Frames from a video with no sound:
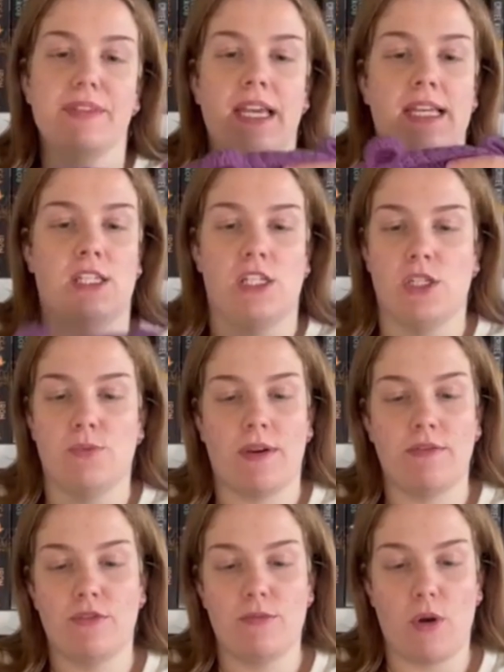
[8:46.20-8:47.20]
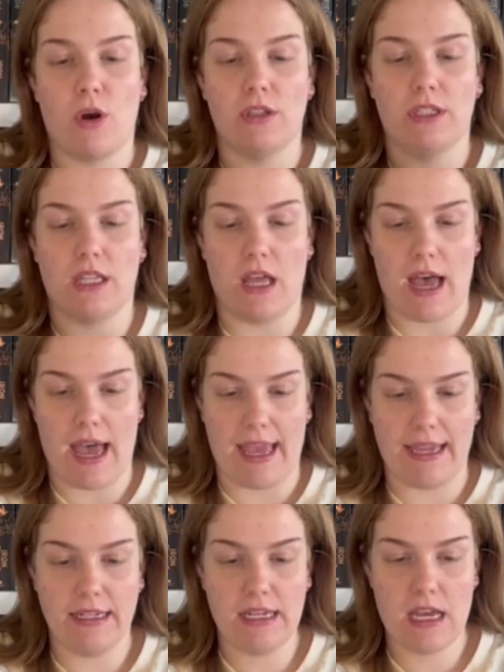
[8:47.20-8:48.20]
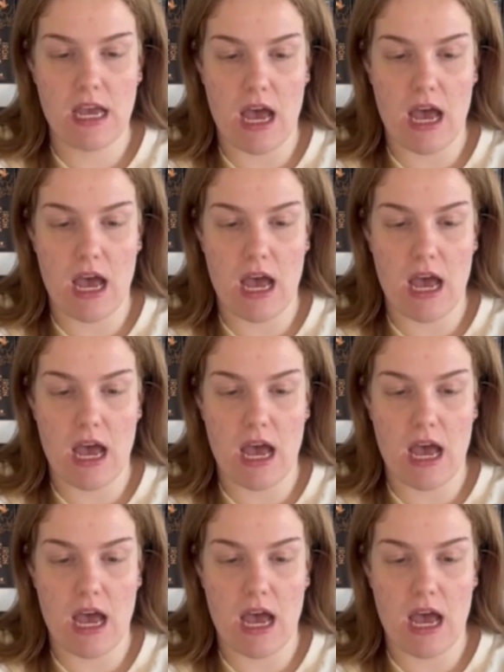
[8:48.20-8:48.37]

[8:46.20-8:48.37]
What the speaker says: is just one from online.